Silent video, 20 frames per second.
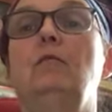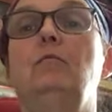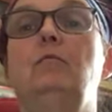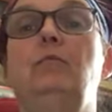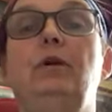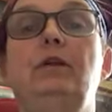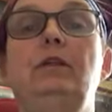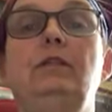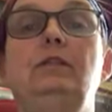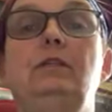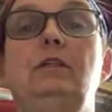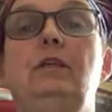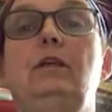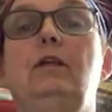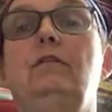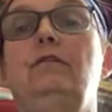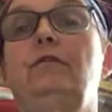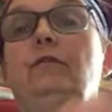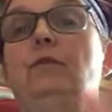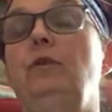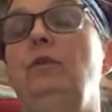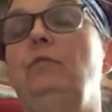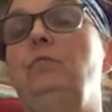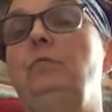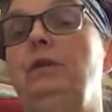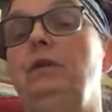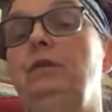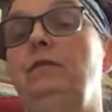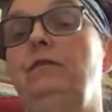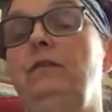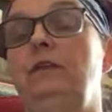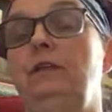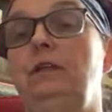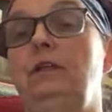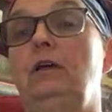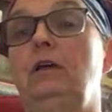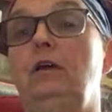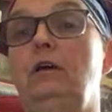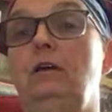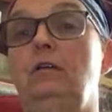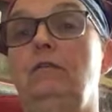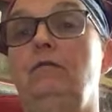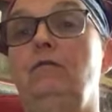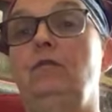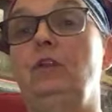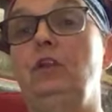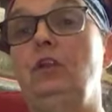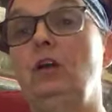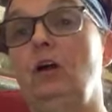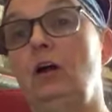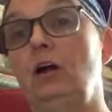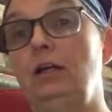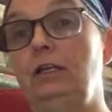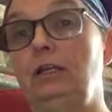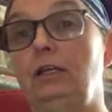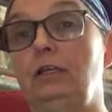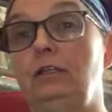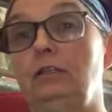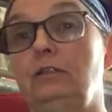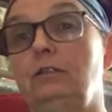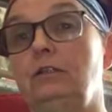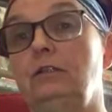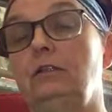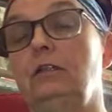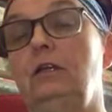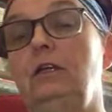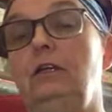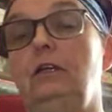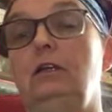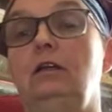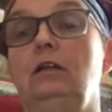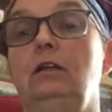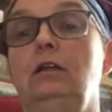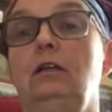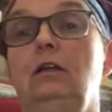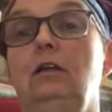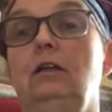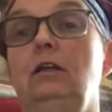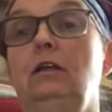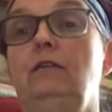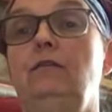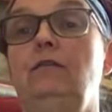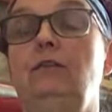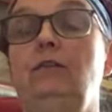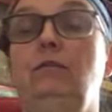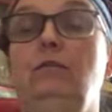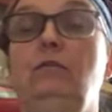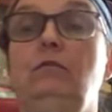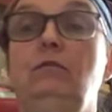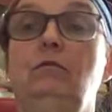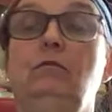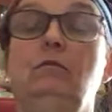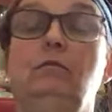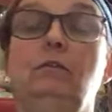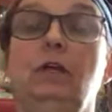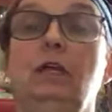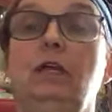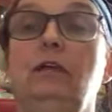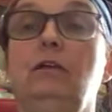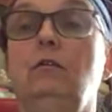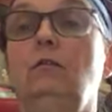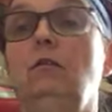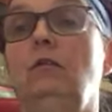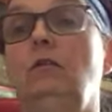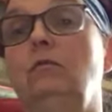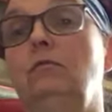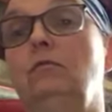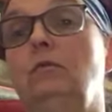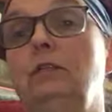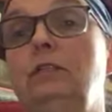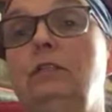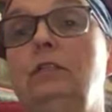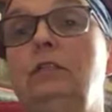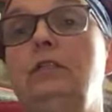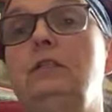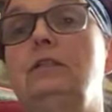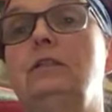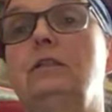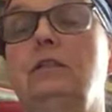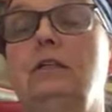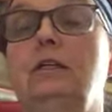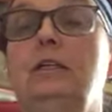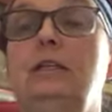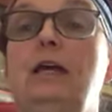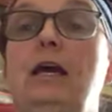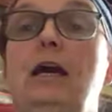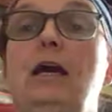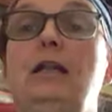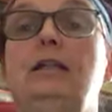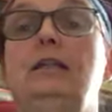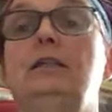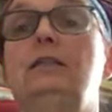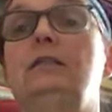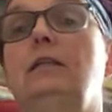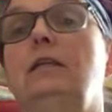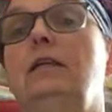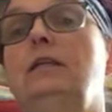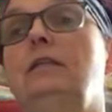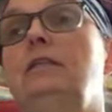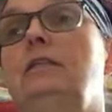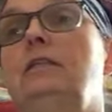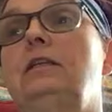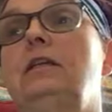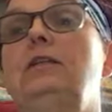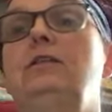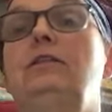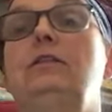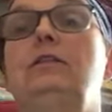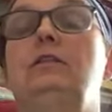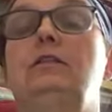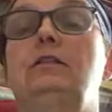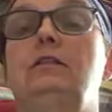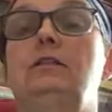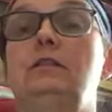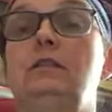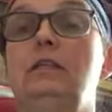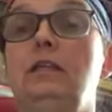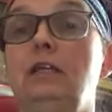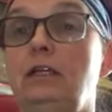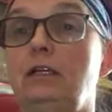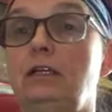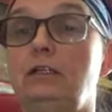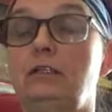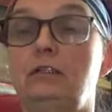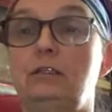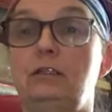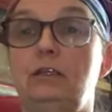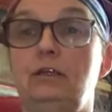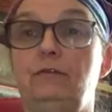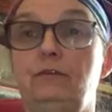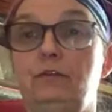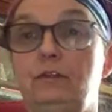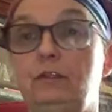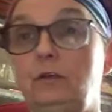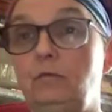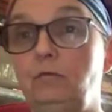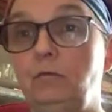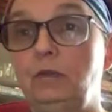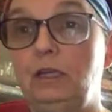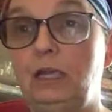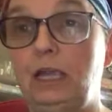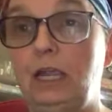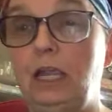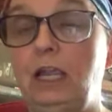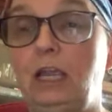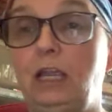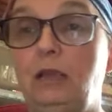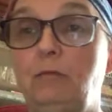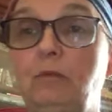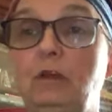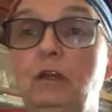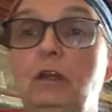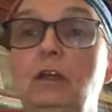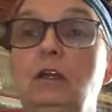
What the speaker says: but it's there for the benefit of the audience. Like, if you like, oh, what's this? Click that, and it's like session 6 of some game.